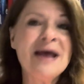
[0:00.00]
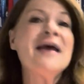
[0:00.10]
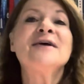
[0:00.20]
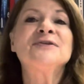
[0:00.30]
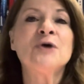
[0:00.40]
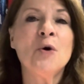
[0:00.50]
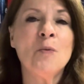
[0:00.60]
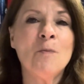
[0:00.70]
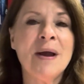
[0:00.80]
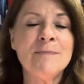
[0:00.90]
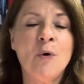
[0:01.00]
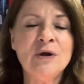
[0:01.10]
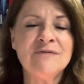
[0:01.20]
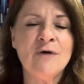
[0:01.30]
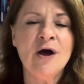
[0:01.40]
So my
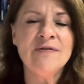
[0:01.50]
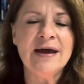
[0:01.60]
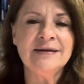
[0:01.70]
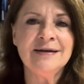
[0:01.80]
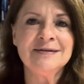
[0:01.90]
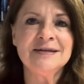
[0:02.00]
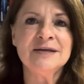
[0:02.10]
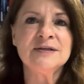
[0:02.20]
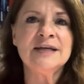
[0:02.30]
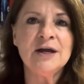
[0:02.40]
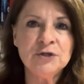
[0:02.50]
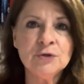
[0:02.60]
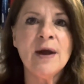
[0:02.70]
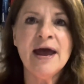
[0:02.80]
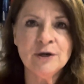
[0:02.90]
point of all that is get
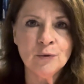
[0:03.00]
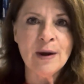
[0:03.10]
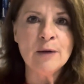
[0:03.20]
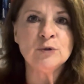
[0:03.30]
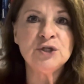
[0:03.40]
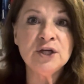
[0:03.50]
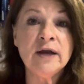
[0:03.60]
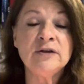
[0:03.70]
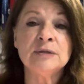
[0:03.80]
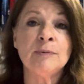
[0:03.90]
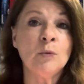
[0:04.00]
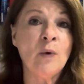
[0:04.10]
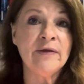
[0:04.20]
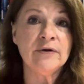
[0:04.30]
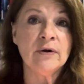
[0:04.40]
your head around changeable
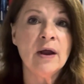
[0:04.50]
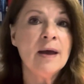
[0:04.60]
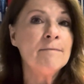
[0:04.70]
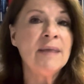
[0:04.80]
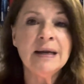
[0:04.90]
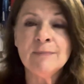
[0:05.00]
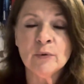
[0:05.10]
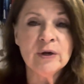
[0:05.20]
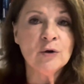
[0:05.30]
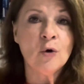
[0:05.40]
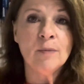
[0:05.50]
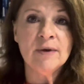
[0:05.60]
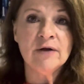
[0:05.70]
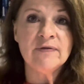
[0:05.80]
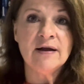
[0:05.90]
weather. Many Marine Corps
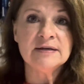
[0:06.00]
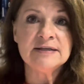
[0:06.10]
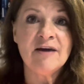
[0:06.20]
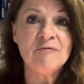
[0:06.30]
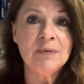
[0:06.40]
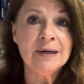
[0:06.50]
marathons have been